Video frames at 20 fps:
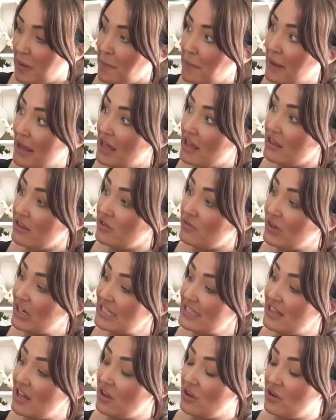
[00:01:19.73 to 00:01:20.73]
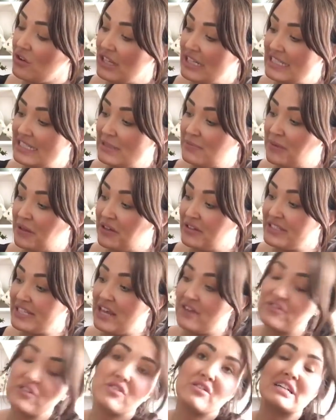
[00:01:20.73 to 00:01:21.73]
But the reason I got this is because
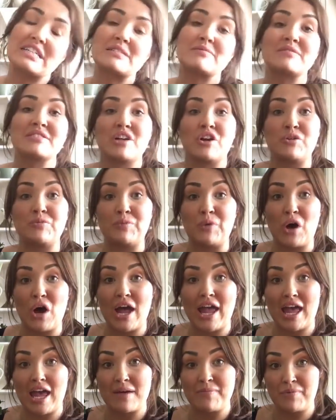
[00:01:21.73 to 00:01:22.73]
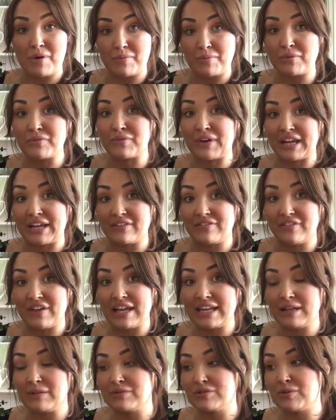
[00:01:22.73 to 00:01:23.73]
every Christmas I'd buy a proper wreath
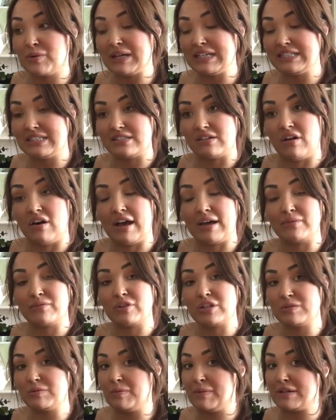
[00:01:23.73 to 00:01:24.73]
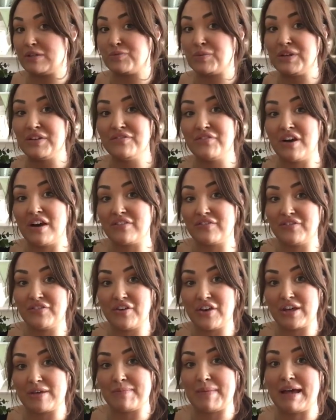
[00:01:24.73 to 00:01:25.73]
and it would always die. It cost me about £25
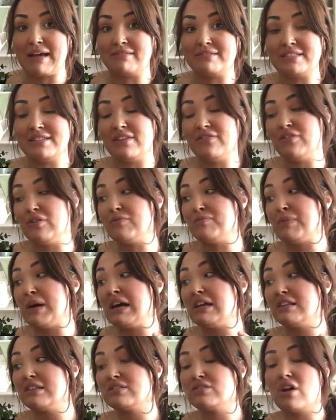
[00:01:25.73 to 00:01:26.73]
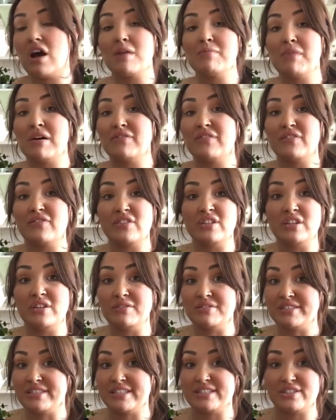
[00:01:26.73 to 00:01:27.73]
to £30. So I thought, by the time I've even
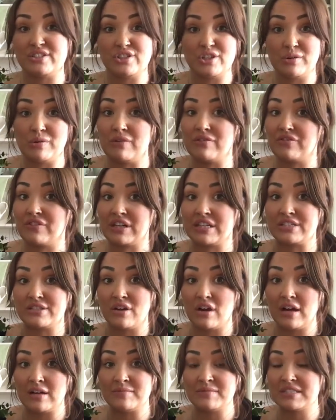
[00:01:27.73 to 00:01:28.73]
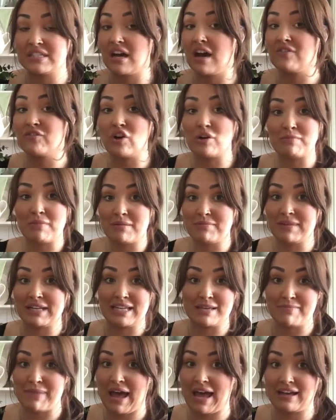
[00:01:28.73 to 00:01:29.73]
used this 2 or 3 times, I've got my
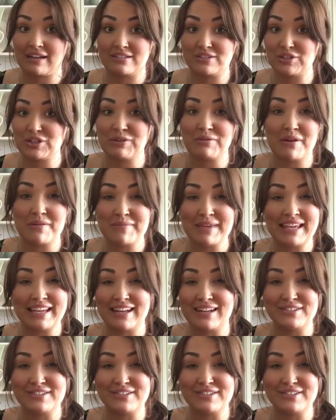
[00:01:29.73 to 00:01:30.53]
money back. Do you know what I mean?